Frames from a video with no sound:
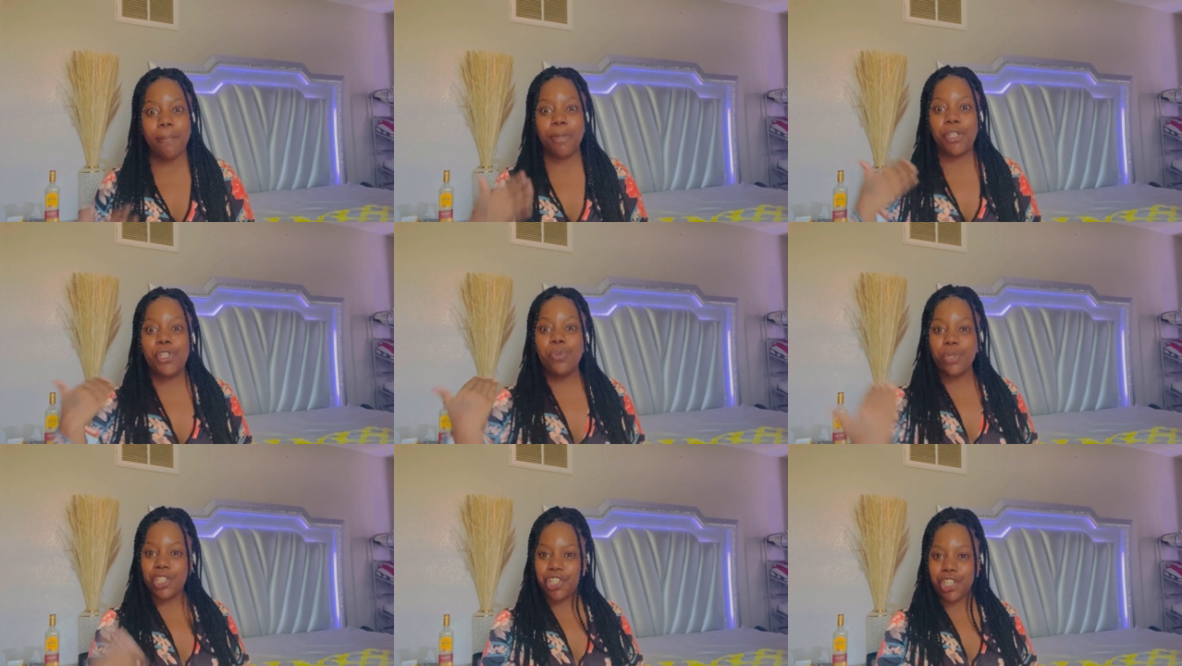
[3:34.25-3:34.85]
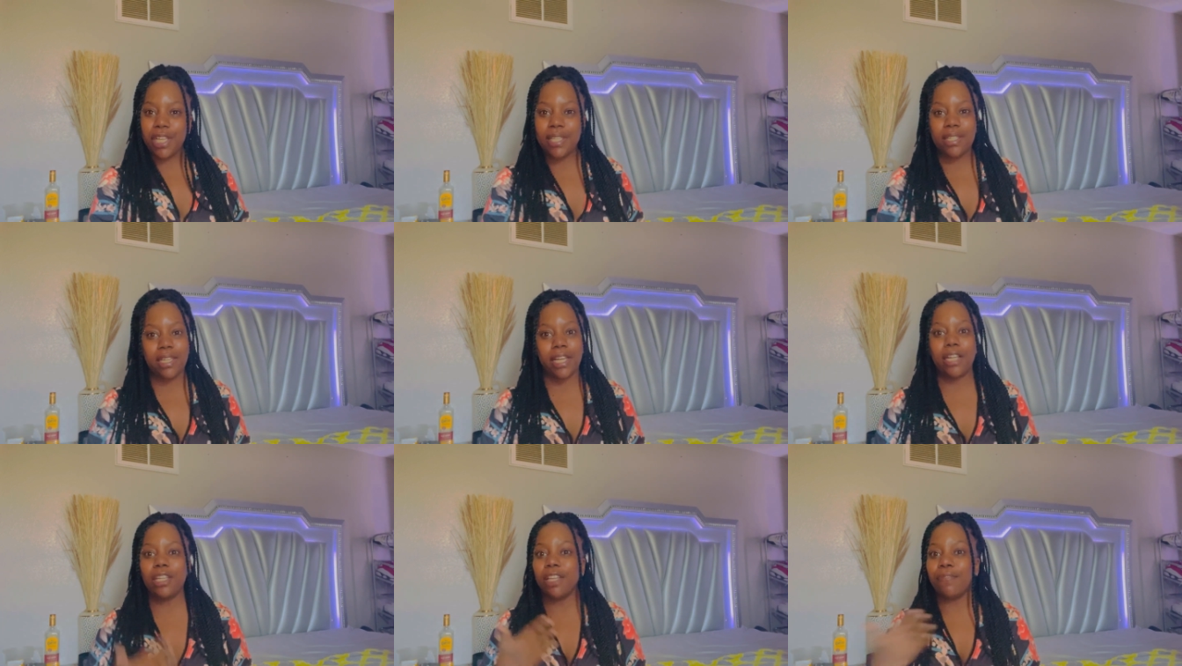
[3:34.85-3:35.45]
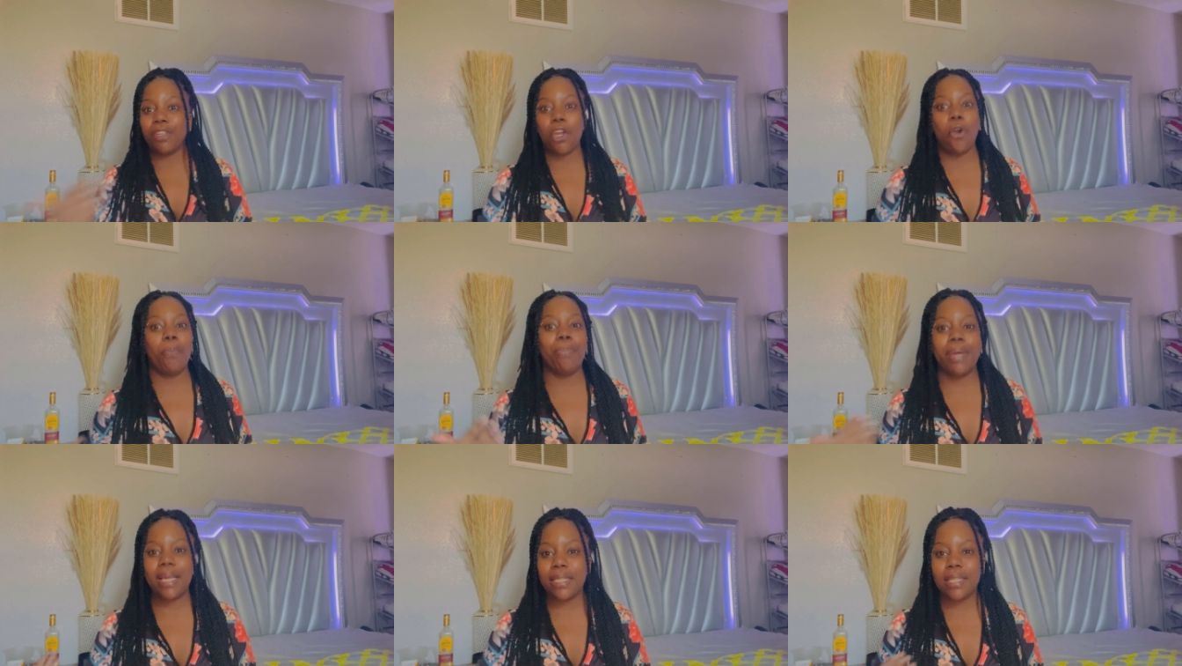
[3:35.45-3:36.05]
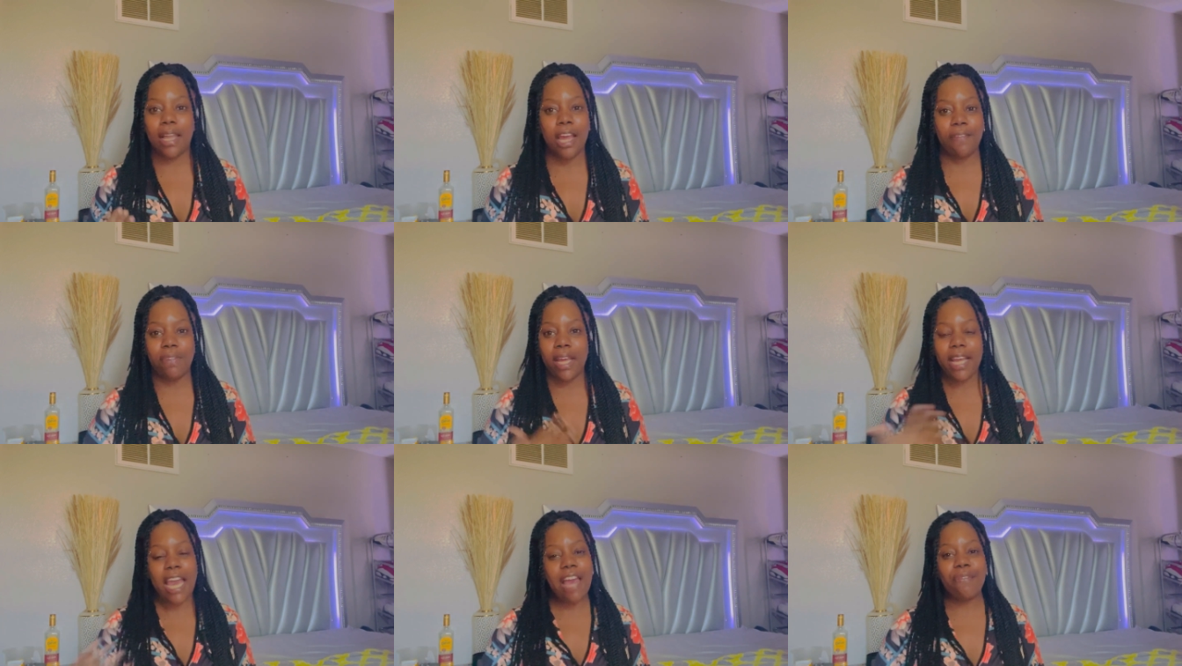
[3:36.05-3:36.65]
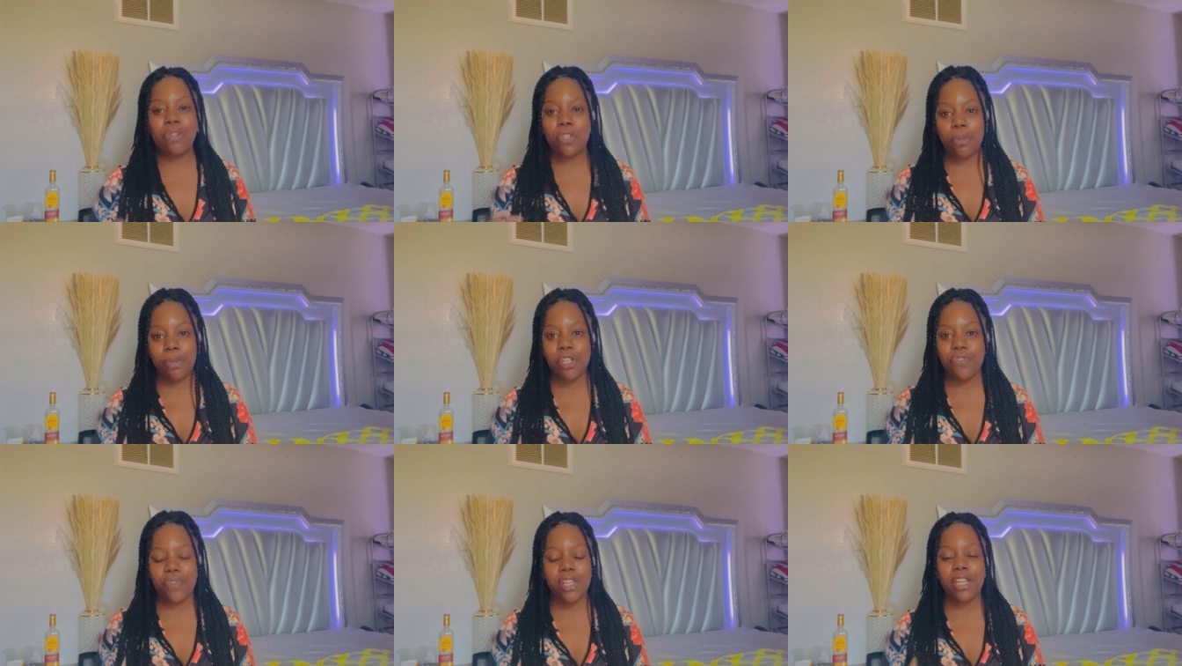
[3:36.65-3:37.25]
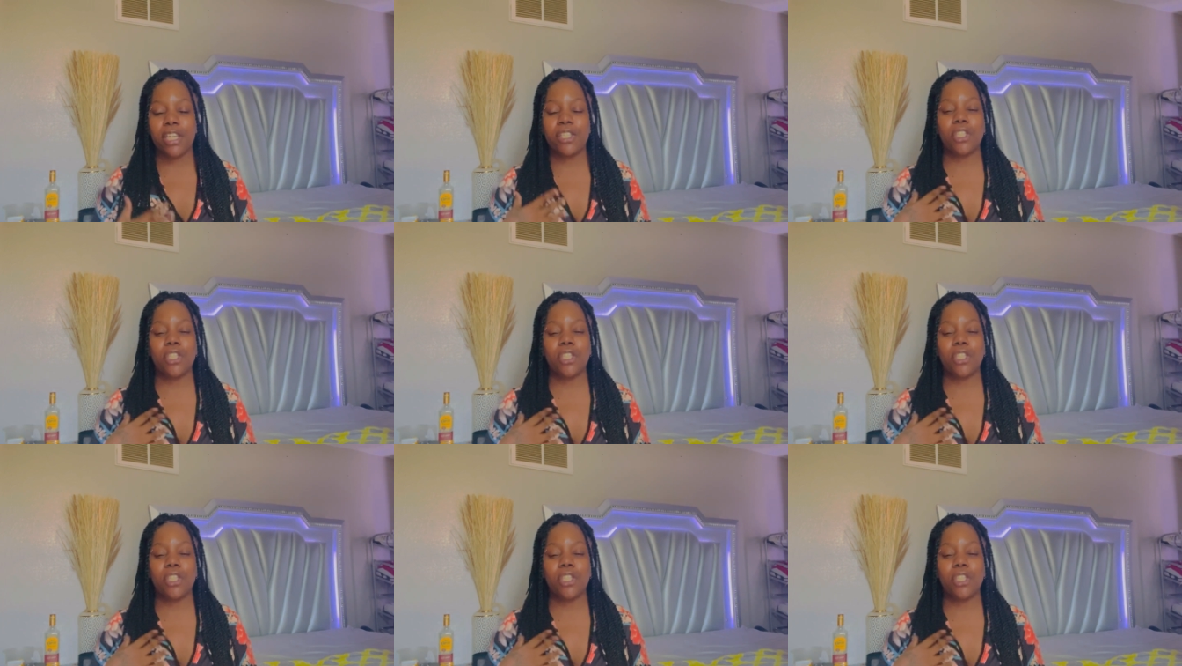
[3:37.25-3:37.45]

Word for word: but you was just there living your best life like having so much fun.